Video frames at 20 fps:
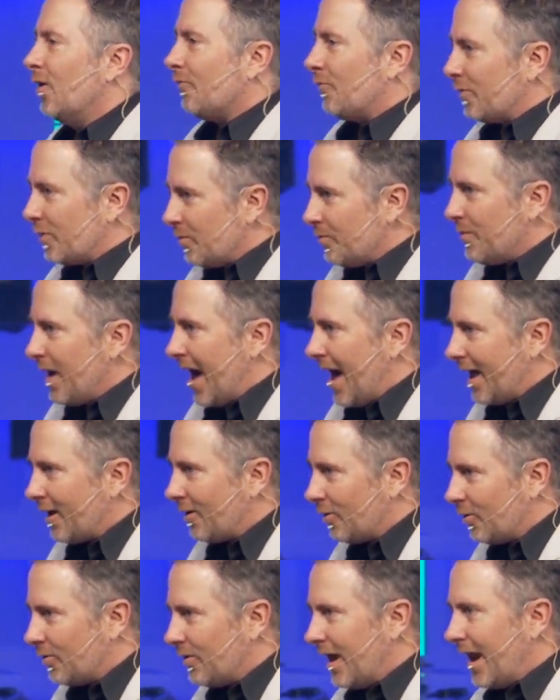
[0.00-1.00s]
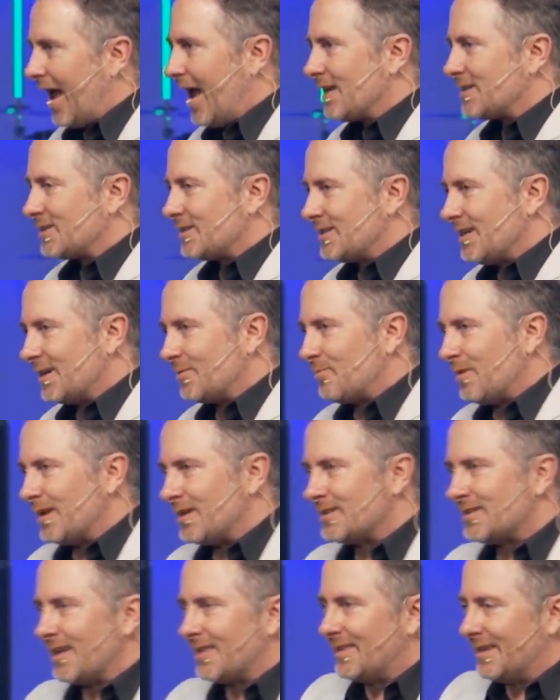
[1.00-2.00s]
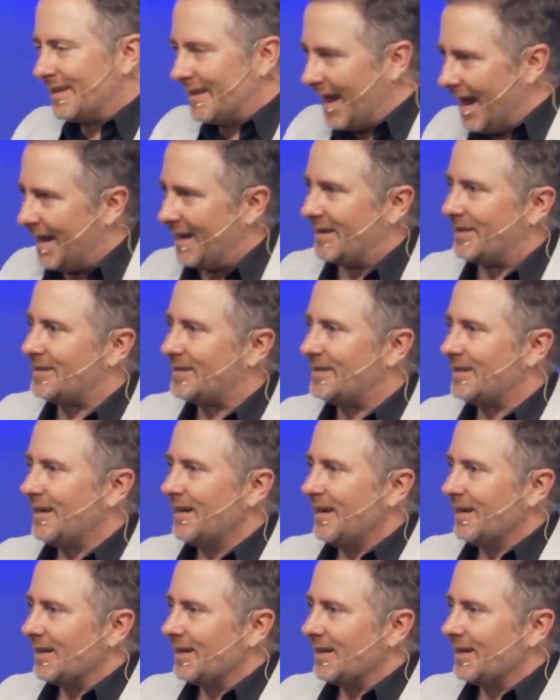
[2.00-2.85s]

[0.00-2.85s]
for the battle that has to take place at the gate.